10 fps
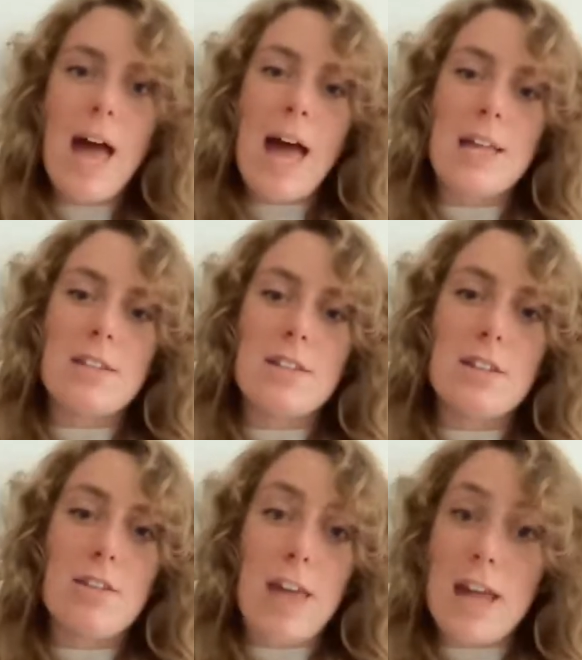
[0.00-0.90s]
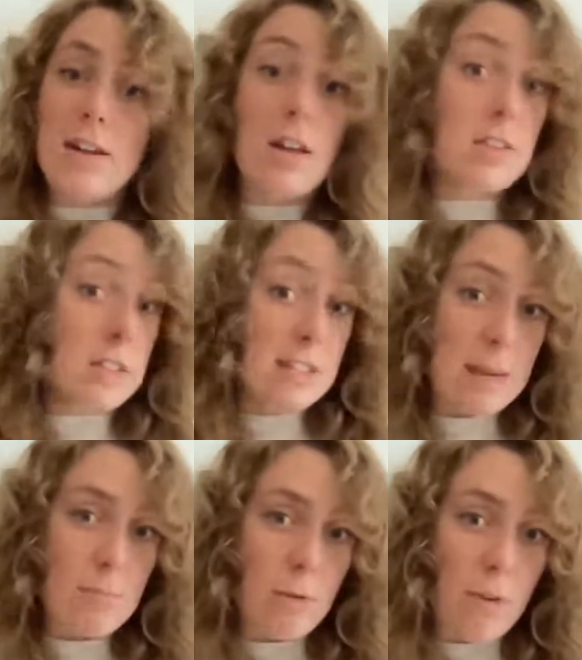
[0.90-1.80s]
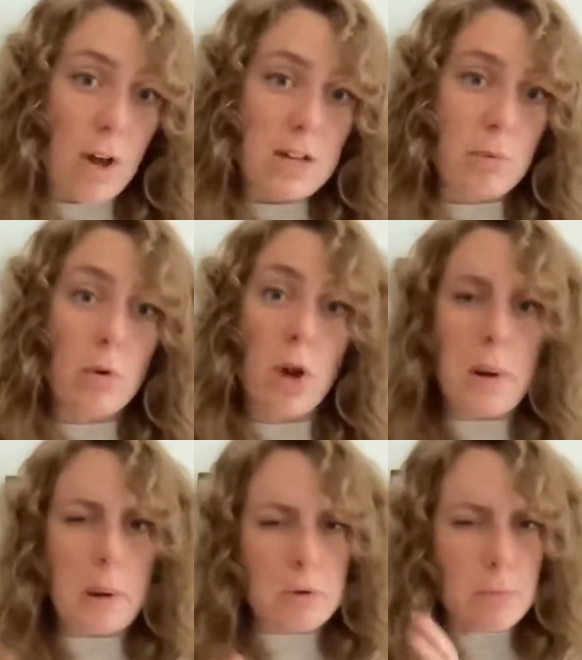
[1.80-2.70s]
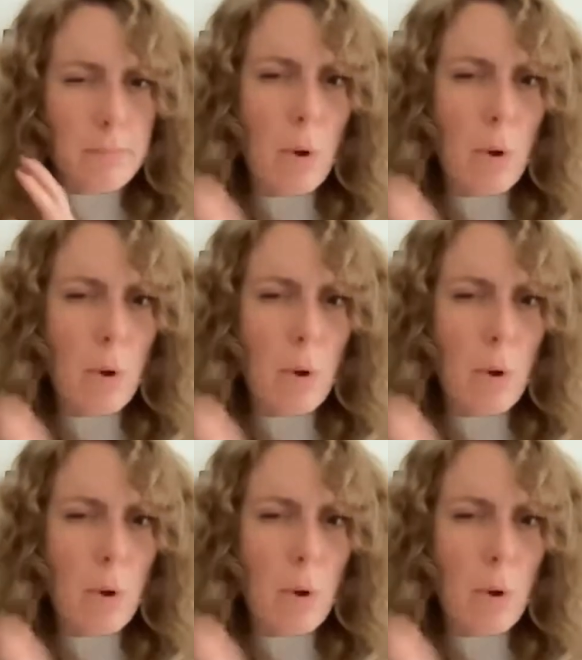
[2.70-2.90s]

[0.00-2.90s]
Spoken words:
And then the scheme provider will go out and